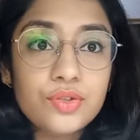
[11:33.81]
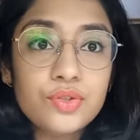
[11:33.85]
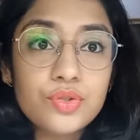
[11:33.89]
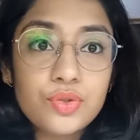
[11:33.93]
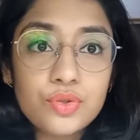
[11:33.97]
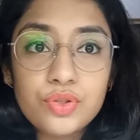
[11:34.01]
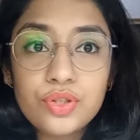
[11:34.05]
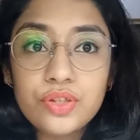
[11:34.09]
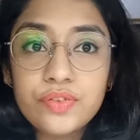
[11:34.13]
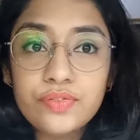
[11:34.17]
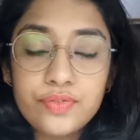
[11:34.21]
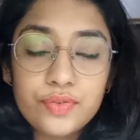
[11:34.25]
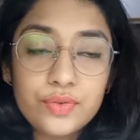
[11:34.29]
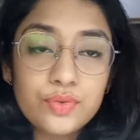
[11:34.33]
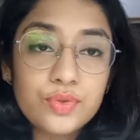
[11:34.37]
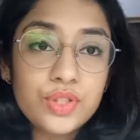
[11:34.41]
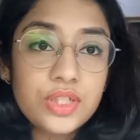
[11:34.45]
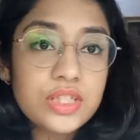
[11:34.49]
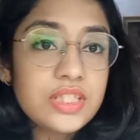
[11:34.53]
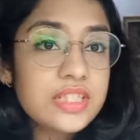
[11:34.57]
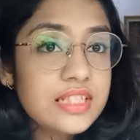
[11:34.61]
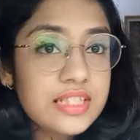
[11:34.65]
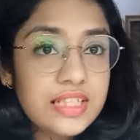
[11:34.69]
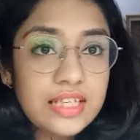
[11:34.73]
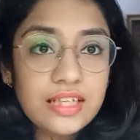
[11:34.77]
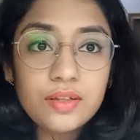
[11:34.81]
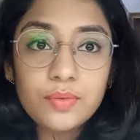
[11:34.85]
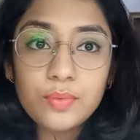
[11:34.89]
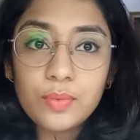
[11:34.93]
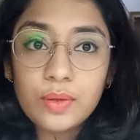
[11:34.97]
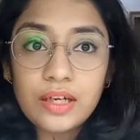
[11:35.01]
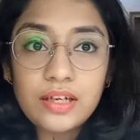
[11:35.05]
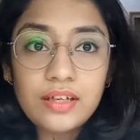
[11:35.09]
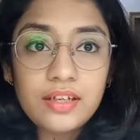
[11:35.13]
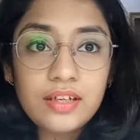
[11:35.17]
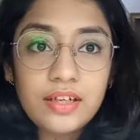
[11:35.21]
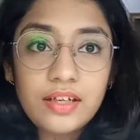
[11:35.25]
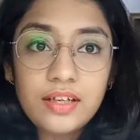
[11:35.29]
So if you just take
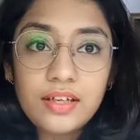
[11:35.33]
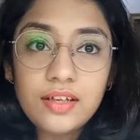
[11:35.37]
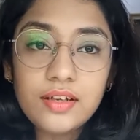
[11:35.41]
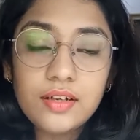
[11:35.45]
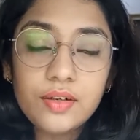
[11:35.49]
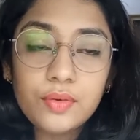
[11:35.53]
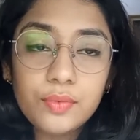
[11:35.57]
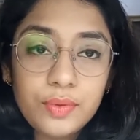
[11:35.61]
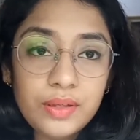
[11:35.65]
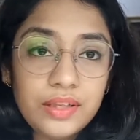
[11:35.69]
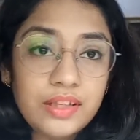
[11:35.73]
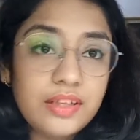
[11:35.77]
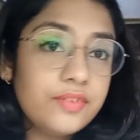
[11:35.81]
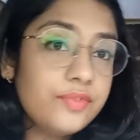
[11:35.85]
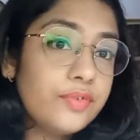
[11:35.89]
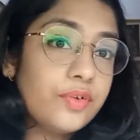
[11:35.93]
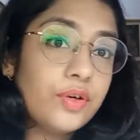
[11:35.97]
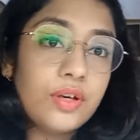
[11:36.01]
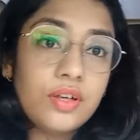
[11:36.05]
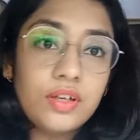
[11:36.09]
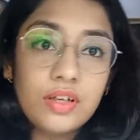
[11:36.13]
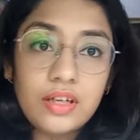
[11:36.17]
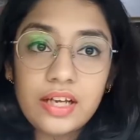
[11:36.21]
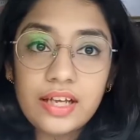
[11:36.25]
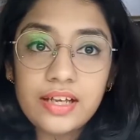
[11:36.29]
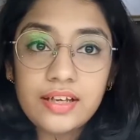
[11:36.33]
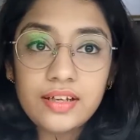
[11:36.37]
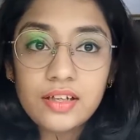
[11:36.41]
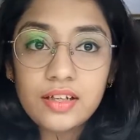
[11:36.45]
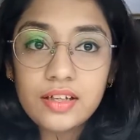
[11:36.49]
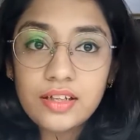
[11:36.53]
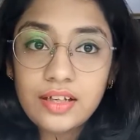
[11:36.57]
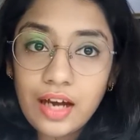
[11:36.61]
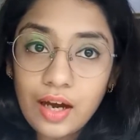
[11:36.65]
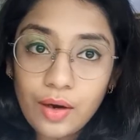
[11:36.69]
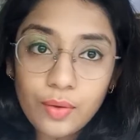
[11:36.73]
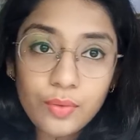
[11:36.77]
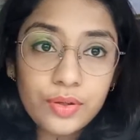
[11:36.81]
one day a week for like
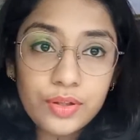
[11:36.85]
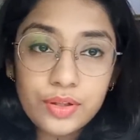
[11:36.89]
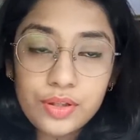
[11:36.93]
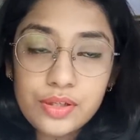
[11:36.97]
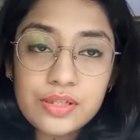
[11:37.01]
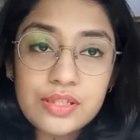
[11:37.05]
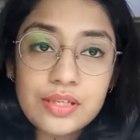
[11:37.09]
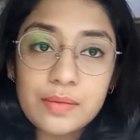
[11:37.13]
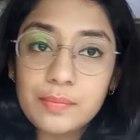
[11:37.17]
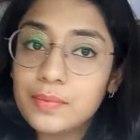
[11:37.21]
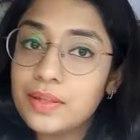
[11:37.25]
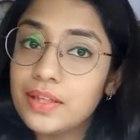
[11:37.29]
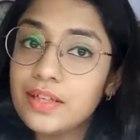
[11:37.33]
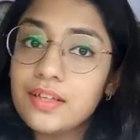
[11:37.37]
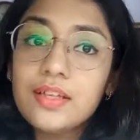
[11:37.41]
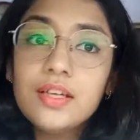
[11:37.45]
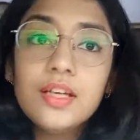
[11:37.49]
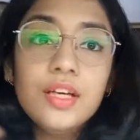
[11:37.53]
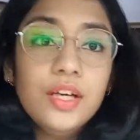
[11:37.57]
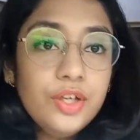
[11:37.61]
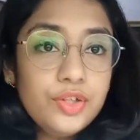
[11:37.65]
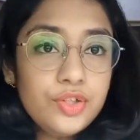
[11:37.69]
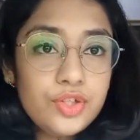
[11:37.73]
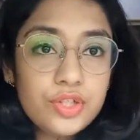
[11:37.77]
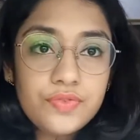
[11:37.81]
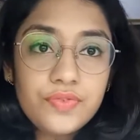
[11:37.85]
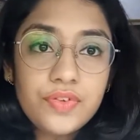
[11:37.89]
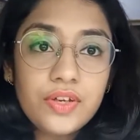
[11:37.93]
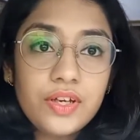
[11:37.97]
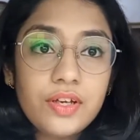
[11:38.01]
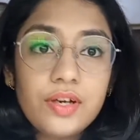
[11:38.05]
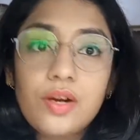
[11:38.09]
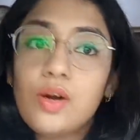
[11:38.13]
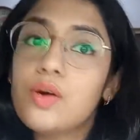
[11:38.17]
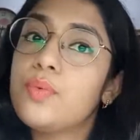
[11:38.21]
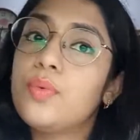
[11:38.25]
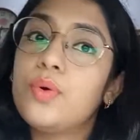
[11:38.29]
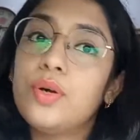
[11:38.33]
an hour or something, just figure
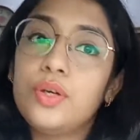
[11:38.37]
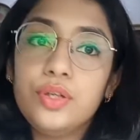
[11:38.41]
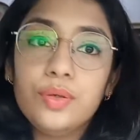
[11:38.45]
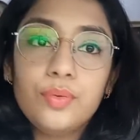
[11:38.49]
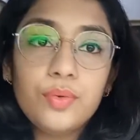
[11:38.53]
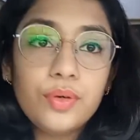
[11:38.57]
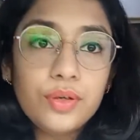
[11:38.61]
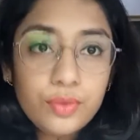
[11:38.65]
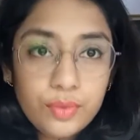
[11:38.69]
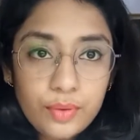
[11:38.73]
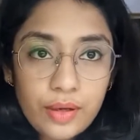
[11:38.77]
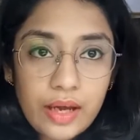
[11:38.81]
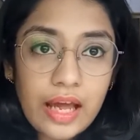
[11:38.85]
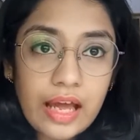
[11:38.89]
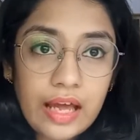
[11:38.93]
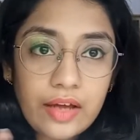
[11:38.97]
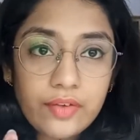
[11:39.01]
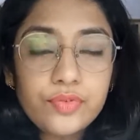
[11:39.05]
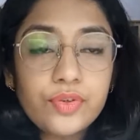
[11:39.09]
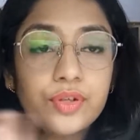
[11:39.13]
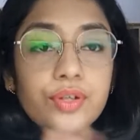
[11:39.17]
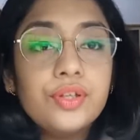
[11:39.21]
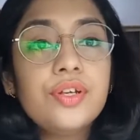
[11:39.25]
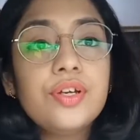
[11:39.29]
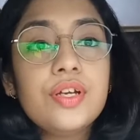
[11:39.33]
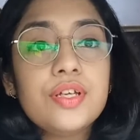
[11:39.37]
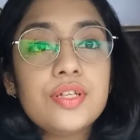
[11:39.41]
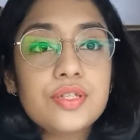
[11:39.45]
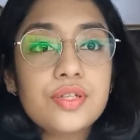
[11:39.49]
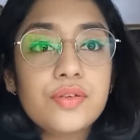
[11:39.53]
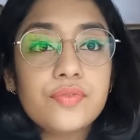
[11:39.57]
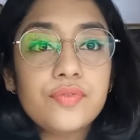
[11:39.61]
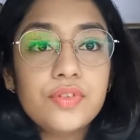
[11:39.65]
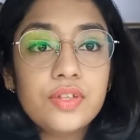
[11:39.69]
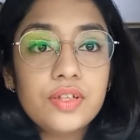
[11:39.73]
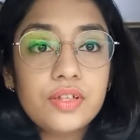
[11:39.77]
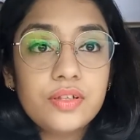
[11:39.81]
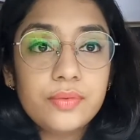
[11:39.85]
out what you want to have for the rest
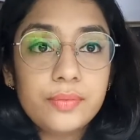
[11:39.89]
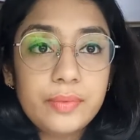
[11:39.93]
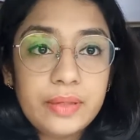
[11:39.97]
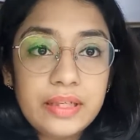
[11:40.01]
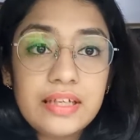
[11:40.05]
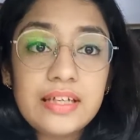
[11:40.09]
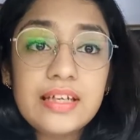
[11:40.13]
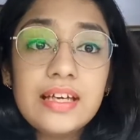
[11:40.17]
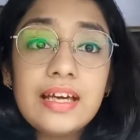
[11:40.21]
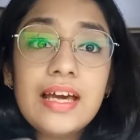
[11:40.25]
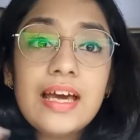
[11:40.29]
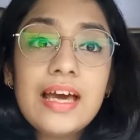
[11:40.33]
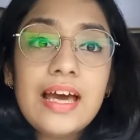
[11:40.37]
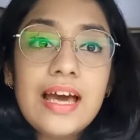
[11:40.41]
of the week,